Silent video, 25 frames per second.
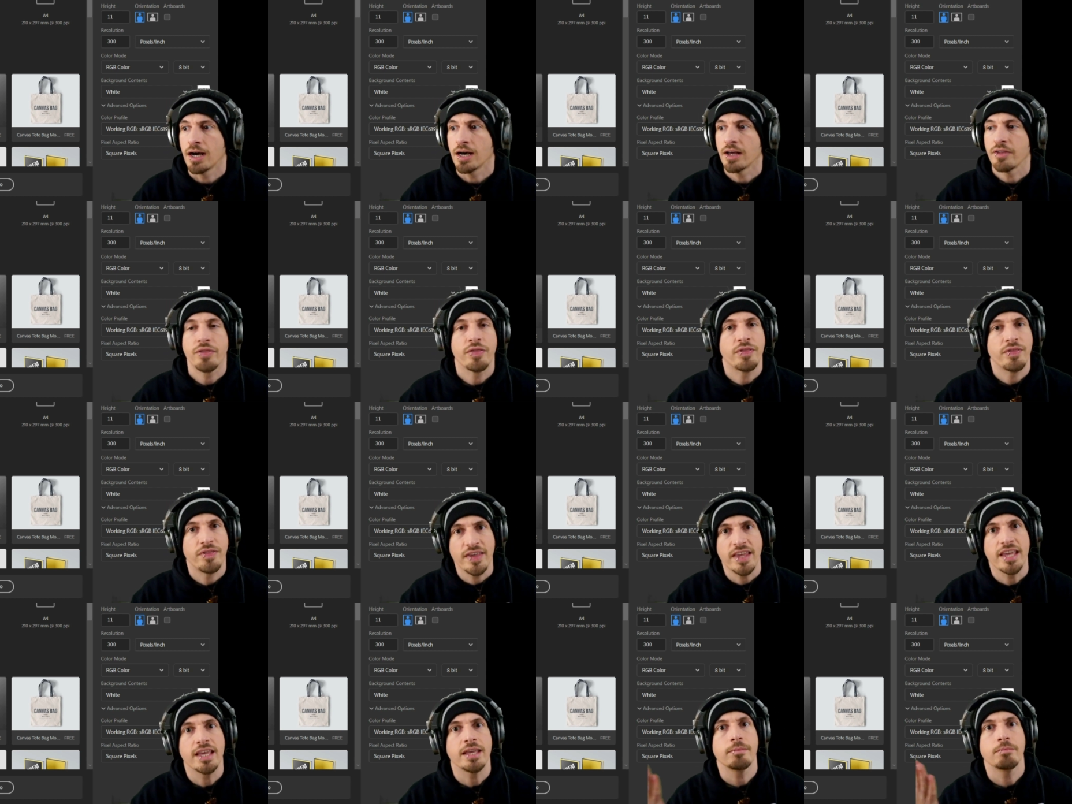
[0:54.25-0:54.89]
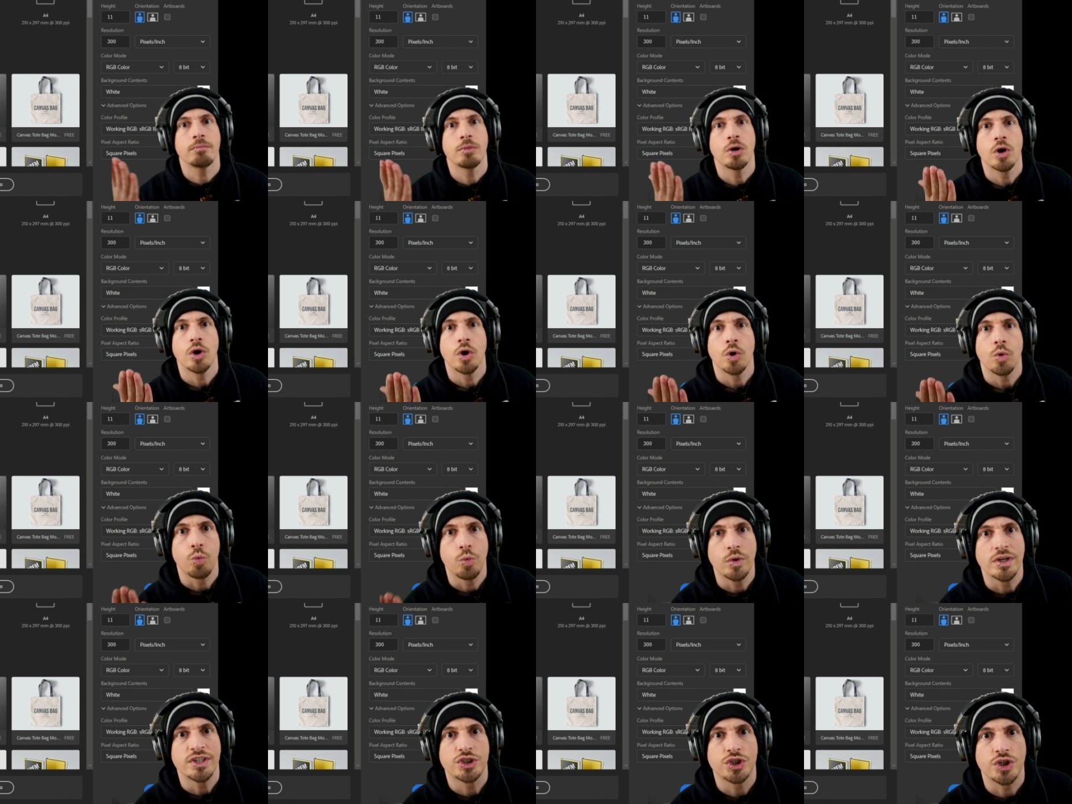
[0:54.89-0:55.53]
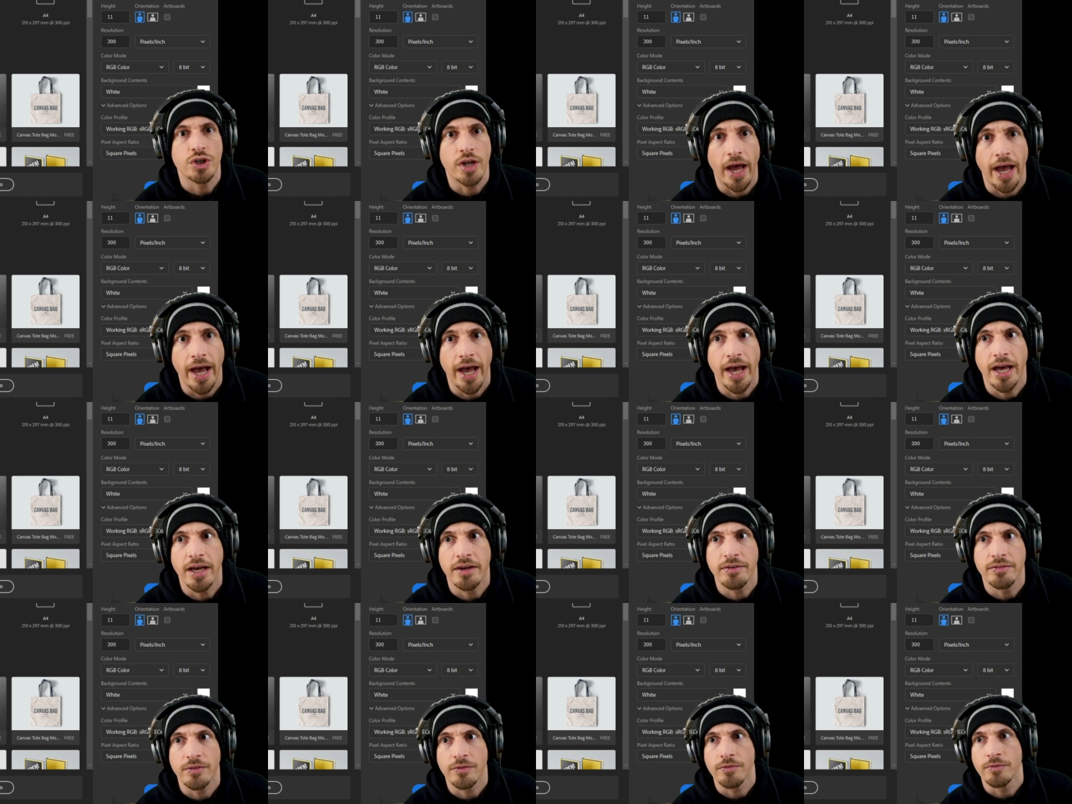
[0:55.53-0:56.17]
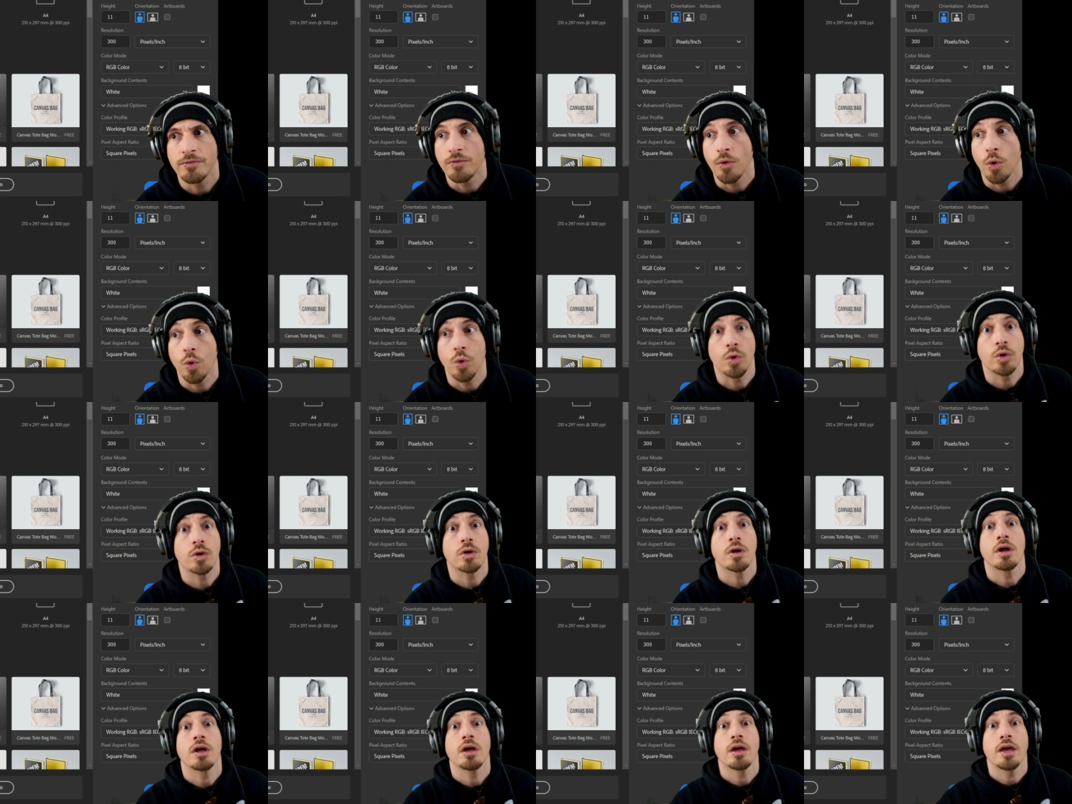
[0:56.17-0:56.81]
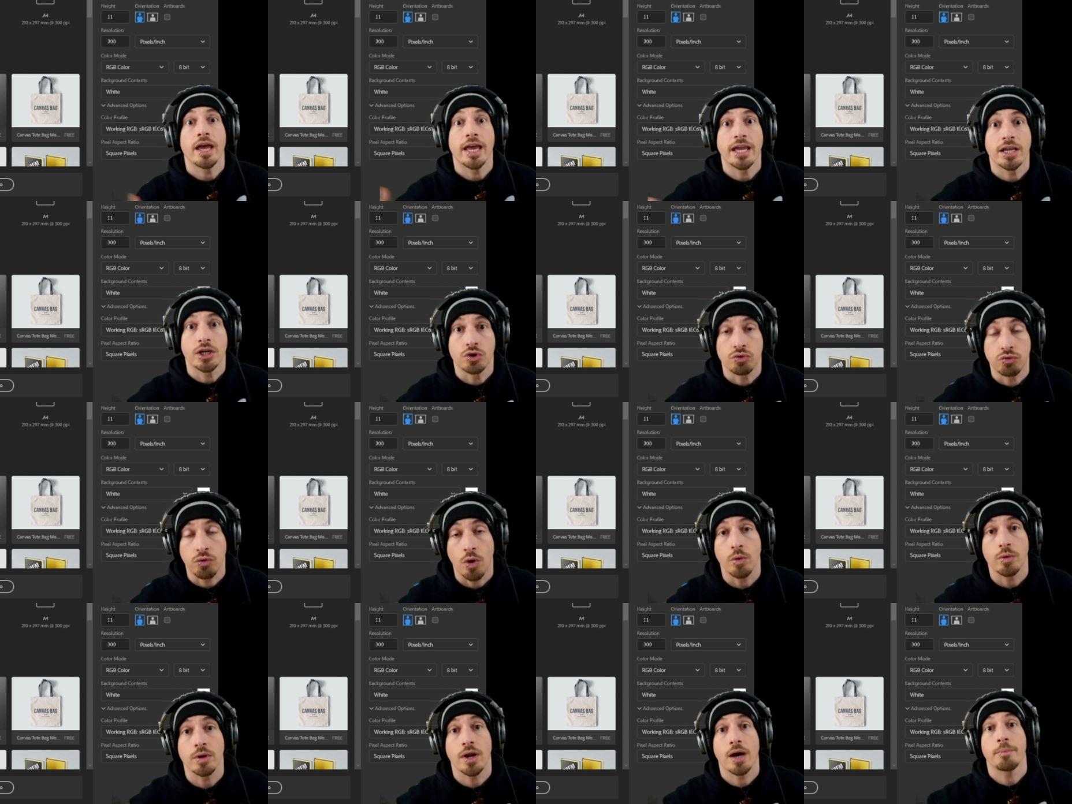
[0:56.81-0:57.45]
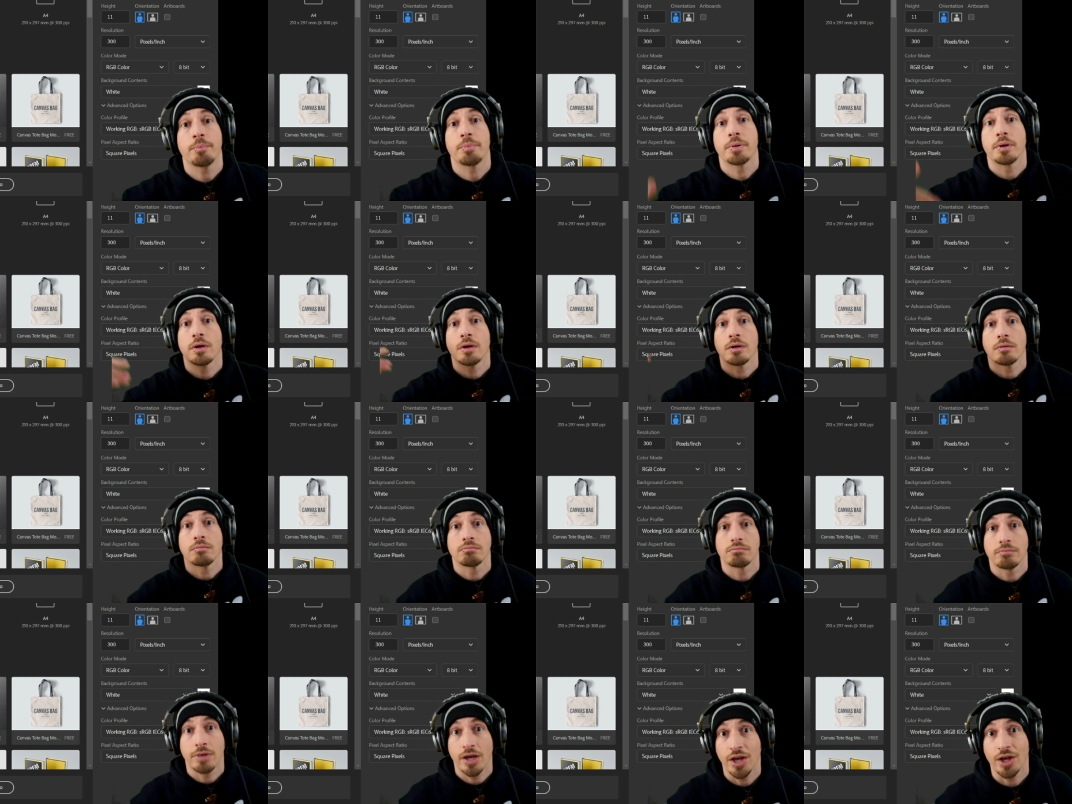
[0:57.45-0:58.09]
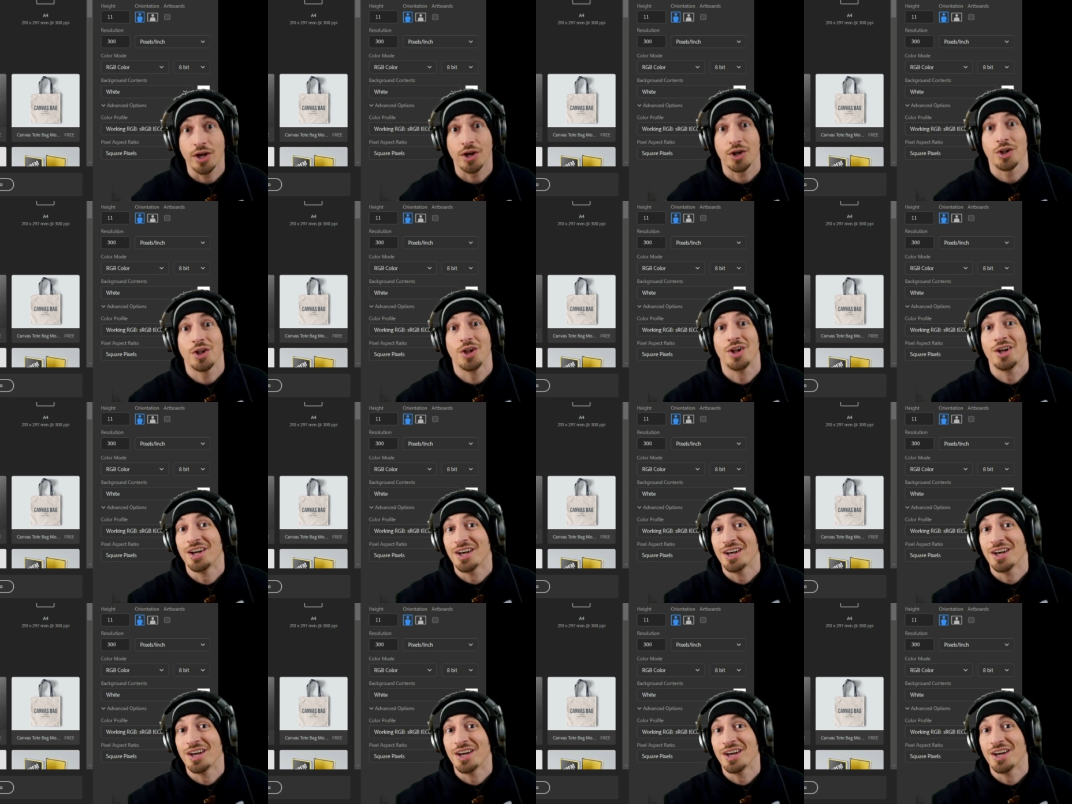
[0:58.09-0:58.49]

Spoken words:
theme we should have for a grown-up, male,